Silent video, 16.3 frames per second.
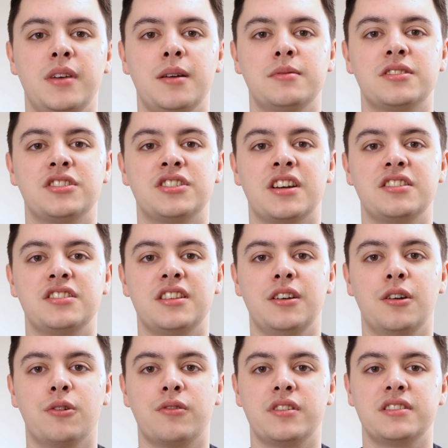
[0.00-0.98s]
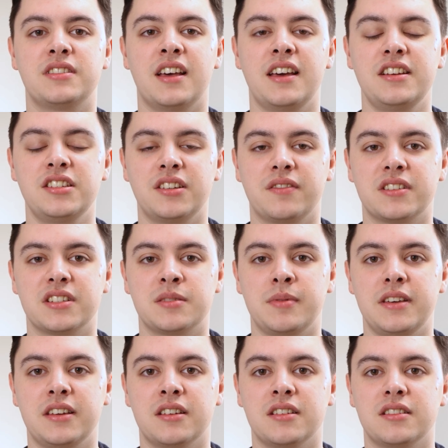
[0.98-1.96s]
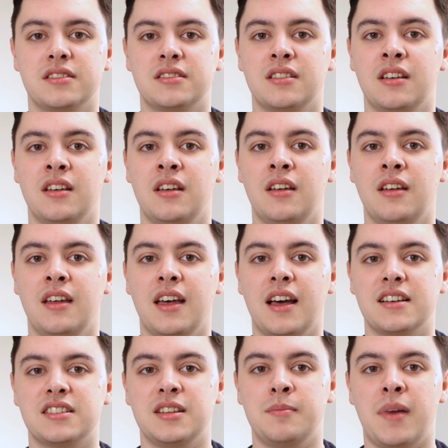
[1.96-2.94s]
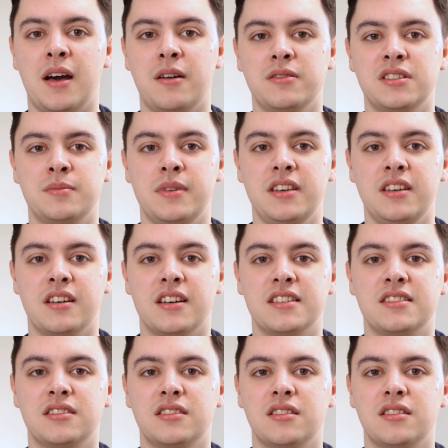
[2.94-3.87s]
be able to change the orientation of the speakers, as the powered speaker is